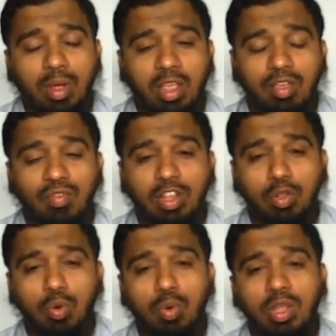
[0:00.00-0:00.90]
Even
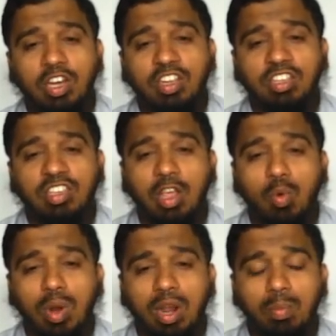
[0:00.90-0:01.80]
though it is
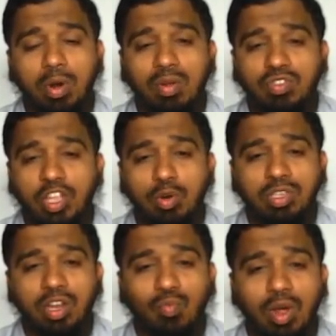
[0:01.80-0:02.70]
equal number of
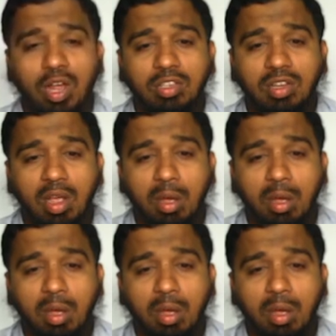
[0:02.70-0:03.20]
zeros and ones,